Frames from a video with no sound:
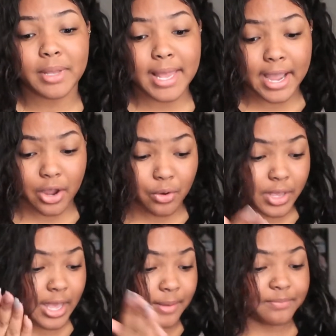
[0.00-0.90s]
Be like,
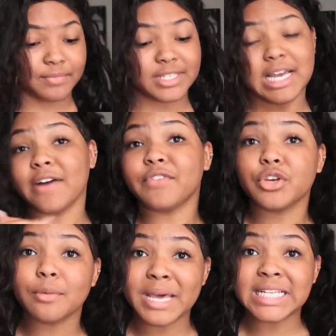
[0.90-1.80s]
okay, time for
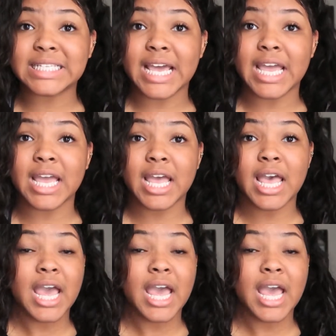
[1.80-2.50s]
you to meditate.